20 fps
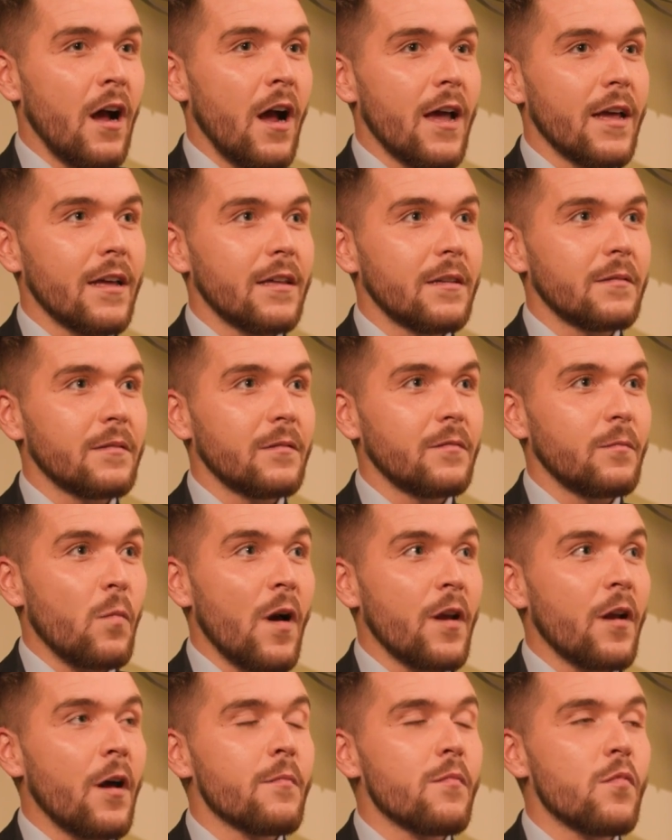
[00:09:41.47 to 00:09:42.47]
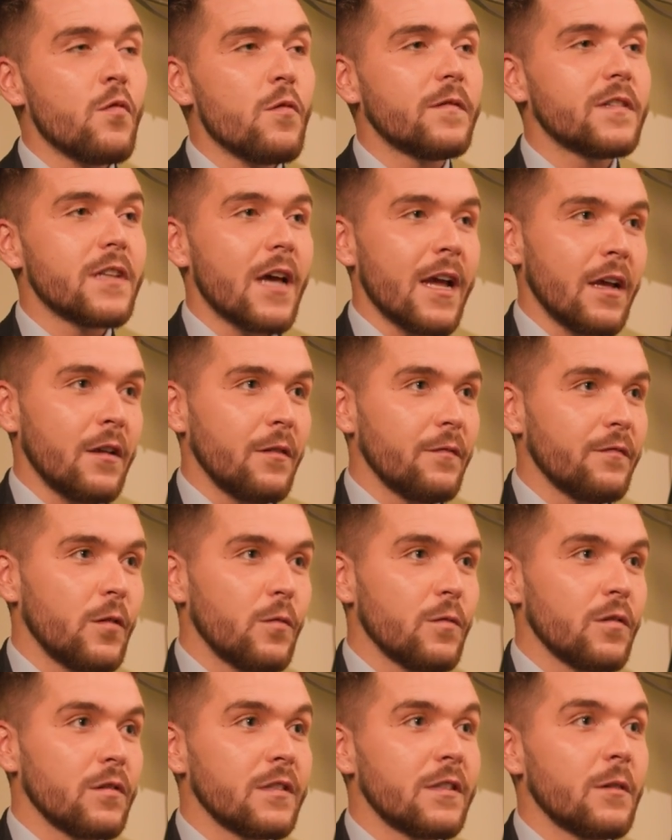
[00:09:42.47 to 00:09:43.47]
When I moved to Engel
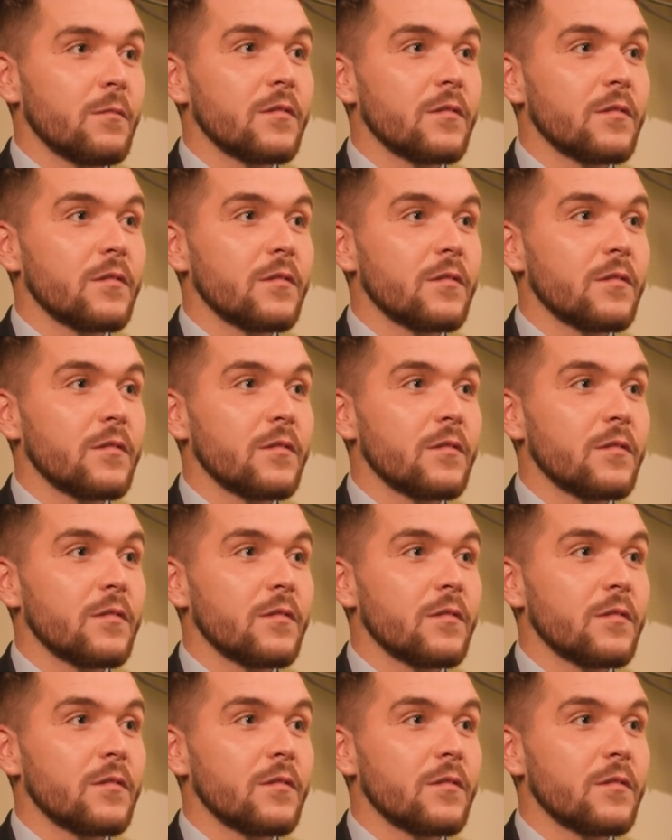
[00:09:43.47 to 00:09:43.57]
Völkers,